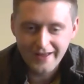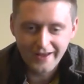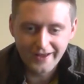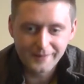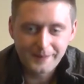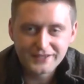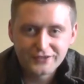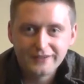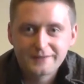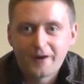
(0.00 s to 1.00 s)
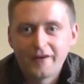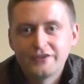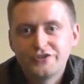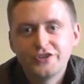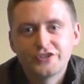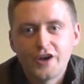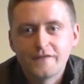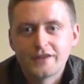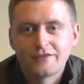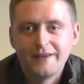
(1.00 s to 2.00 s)
The pistol is firing just
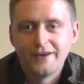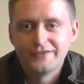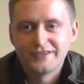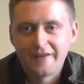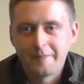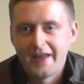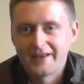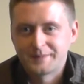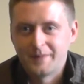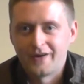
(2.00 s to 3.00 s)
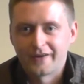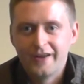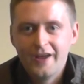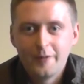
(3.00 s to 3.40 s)
over the 300 FPS mark,